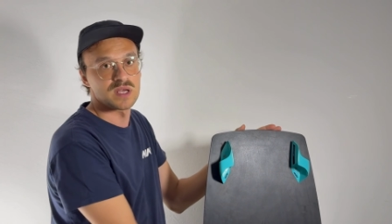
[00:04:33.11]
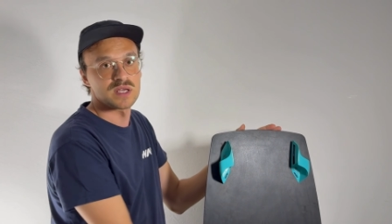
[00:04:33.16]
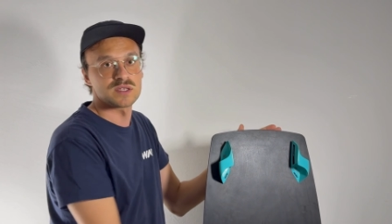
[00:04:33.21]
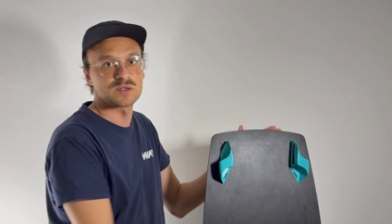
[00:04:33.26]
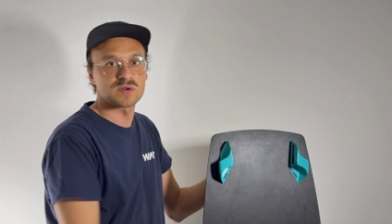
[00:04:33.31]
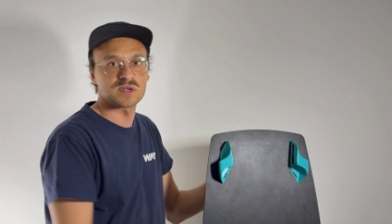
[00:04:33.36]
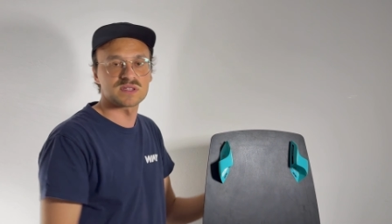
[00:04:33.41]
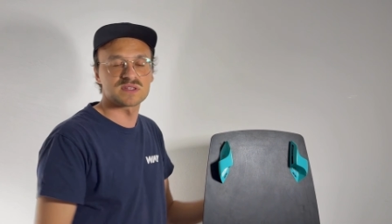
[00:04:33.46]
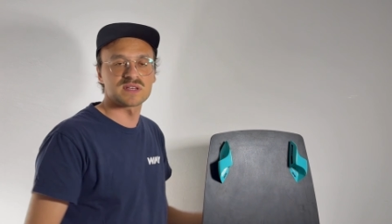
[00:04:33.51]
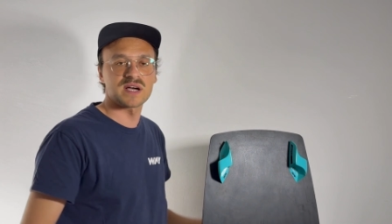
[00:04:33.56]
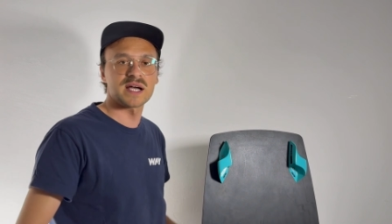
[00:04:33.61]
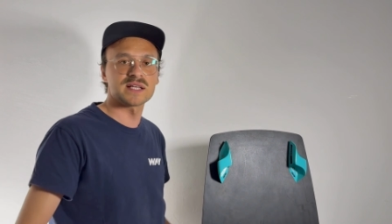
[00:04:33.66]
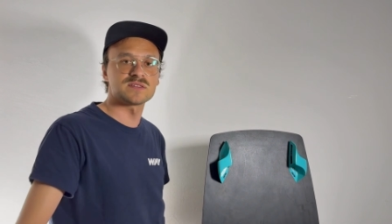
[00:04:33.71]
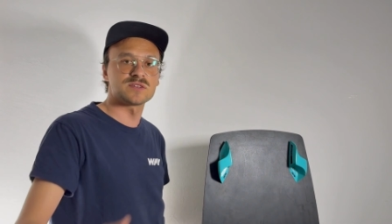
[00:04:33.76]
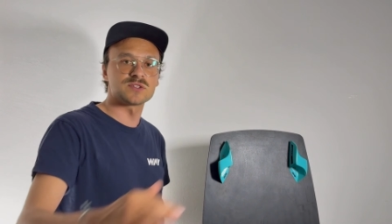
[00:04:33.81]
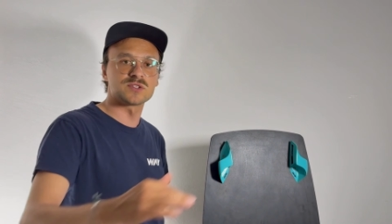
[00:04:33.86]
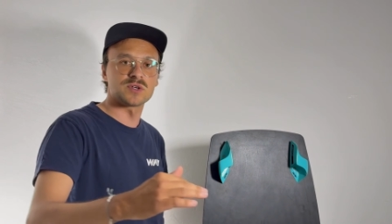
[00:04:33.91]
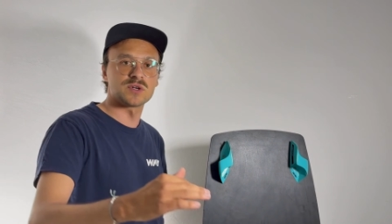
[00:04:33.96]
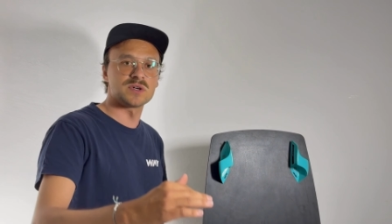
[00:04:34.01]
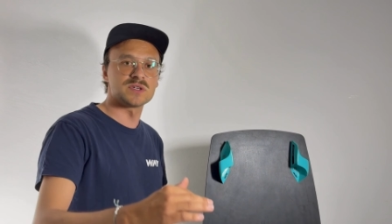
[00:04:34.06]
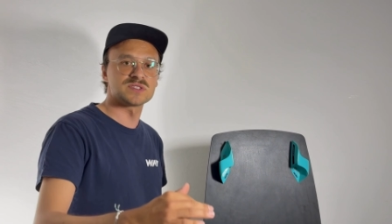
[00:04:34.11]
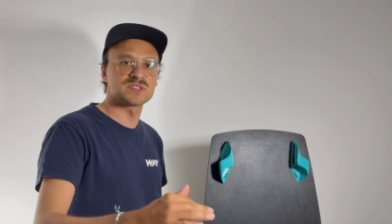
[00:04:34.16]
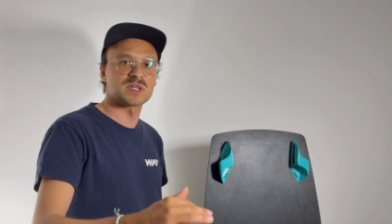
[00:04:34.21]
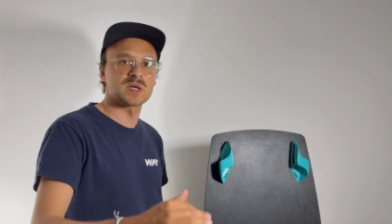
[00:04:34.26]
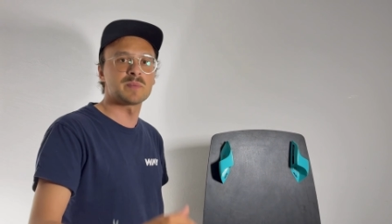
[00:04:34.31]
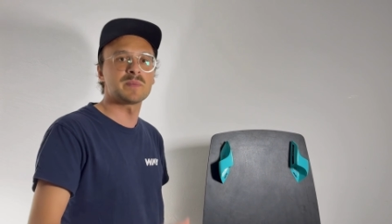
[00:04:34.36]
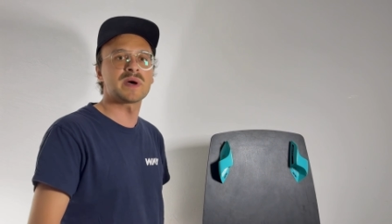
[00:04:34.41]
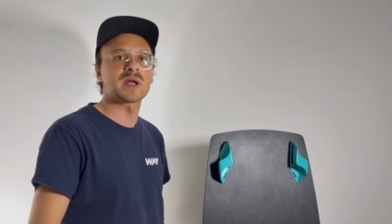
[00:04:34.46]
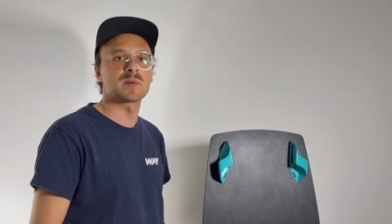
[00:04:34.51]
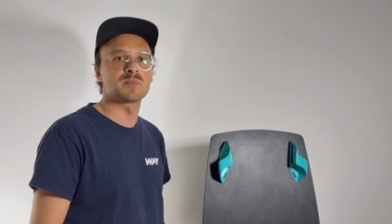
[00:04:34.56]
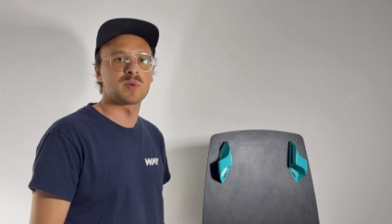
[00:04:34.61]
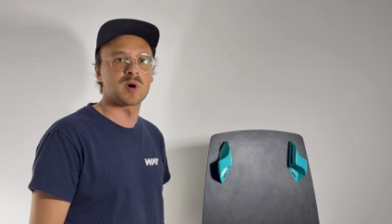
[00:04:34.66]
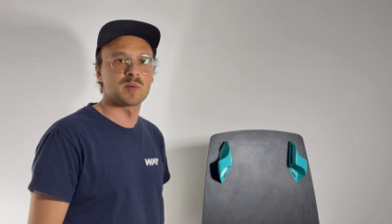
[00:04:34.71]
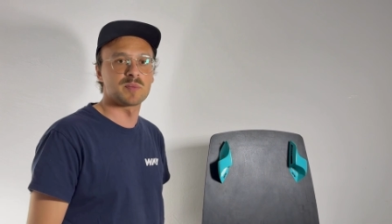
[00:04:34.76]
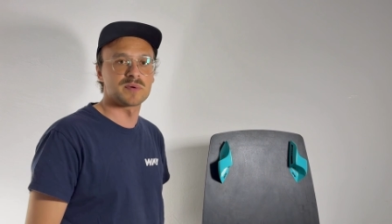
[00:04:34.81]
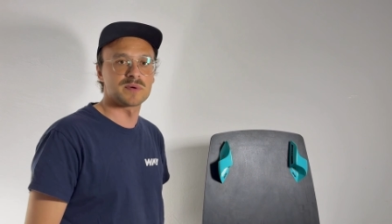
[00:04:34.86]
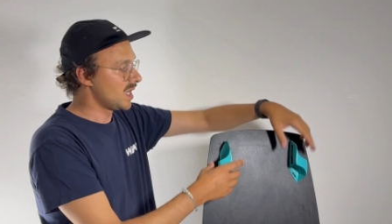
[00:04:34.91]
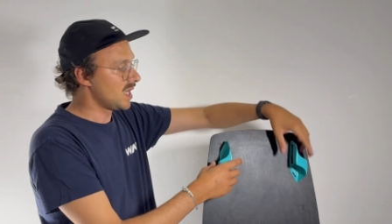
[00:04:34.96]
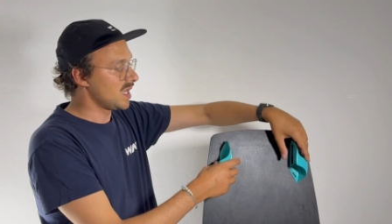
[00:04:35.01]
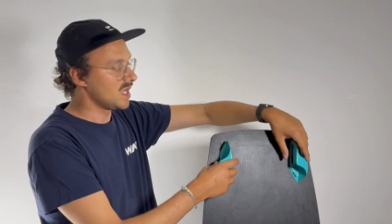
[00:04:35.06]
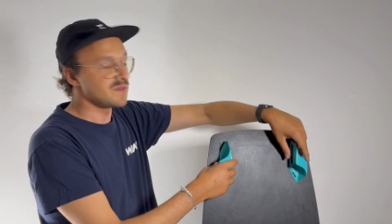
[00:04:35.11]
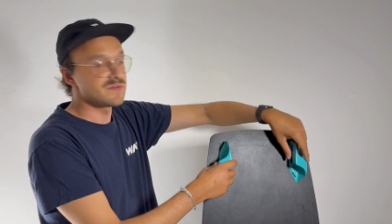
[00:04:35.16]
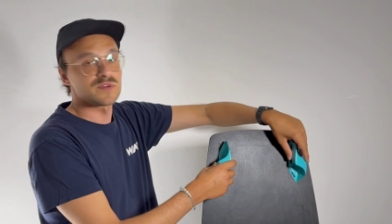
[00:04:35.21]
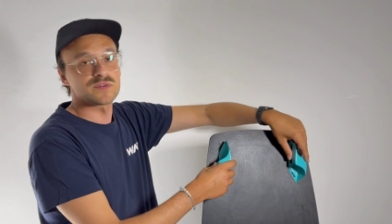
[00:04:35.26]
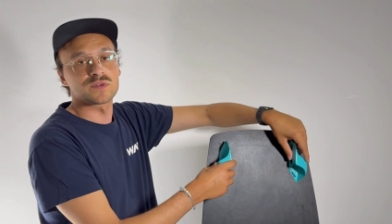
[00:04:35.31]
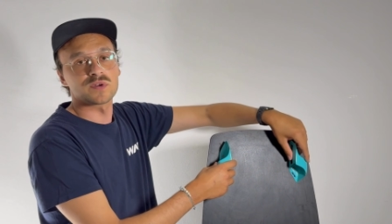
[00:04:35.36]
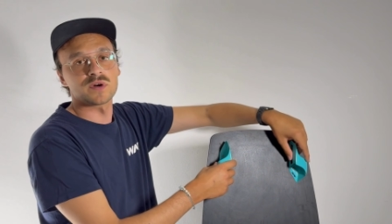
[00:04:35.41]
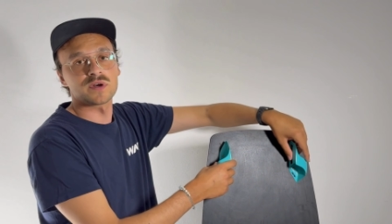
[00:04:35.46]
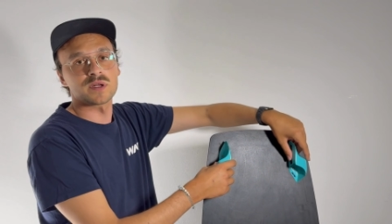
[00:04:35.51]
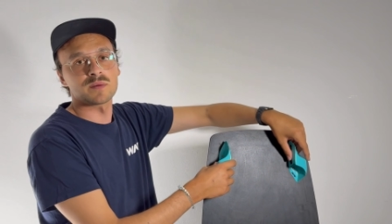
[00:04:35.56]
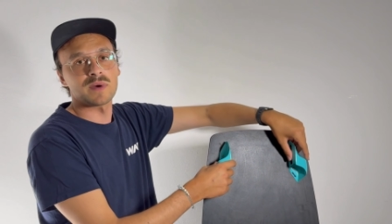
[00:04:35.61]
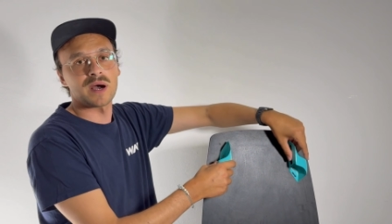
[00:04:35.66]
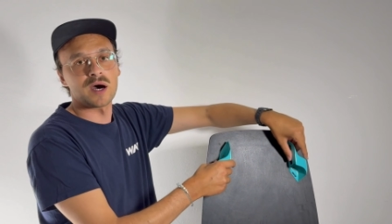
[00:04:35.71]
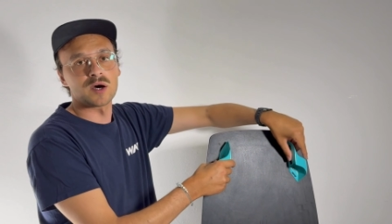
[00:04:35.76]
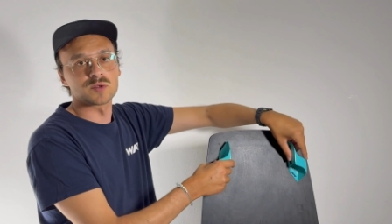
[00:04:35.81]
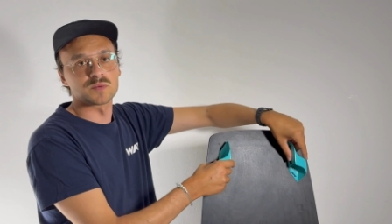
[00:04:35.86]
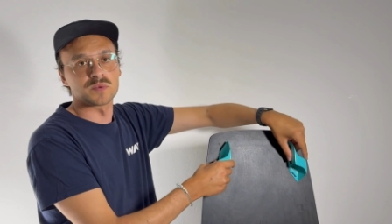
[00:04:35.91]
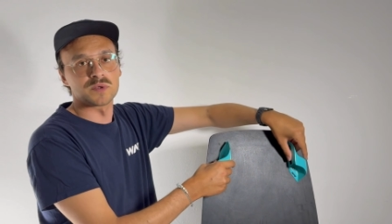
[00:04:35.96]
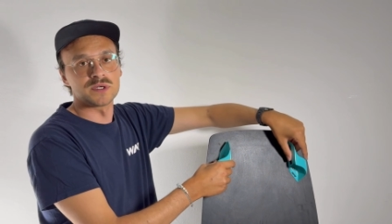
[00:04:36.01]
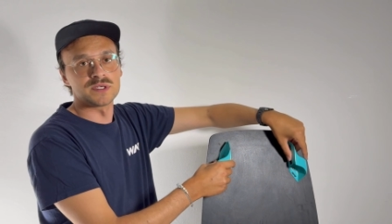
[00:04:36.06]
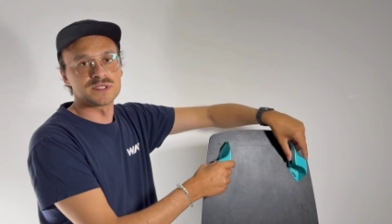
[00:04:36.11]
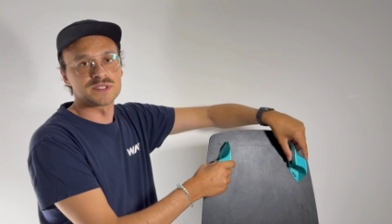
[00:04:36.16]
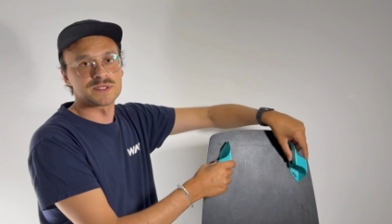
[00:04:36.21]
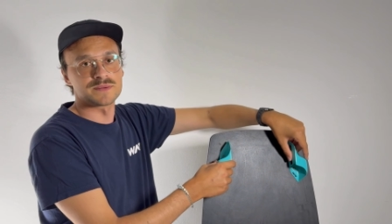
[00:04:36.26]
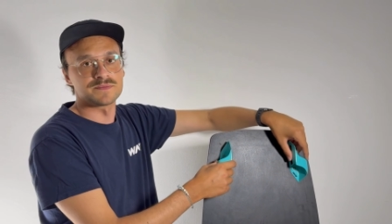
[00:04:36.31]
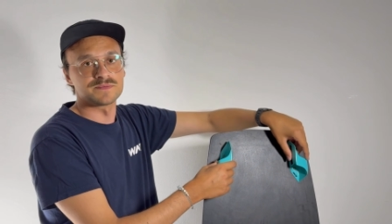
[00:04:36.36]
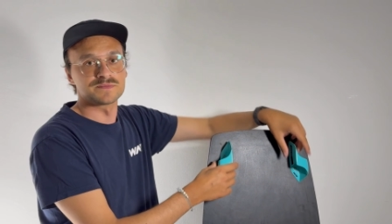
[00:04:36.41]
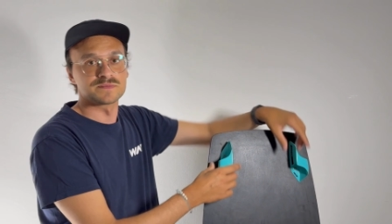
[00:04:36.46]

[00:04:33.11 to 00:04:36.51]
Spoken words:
you get tighter turns and a better pop. If you turn them outwards,